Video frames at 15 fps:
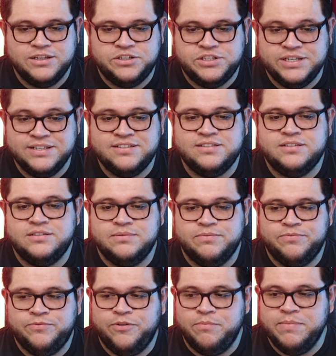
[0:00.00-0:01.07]
She's,
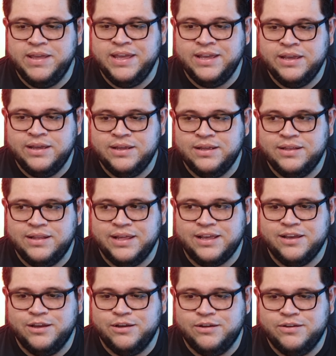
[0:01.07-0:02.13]
for me,
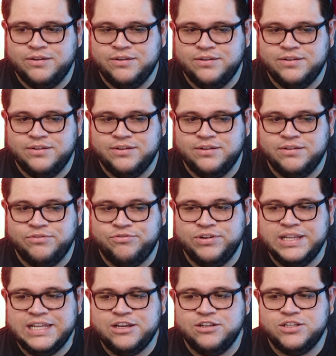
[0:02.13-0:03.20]
like a
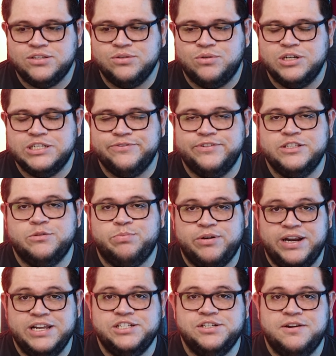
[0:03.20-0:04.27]
really good source of
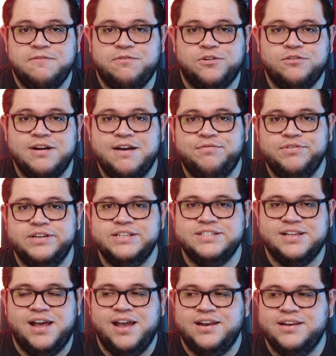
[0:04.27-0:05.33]
inspiration for graphic
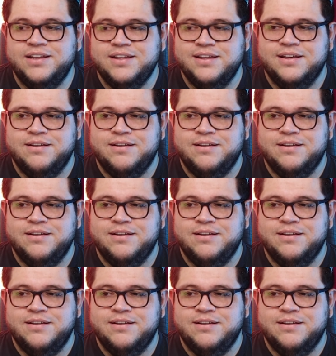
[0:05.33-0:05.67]
design,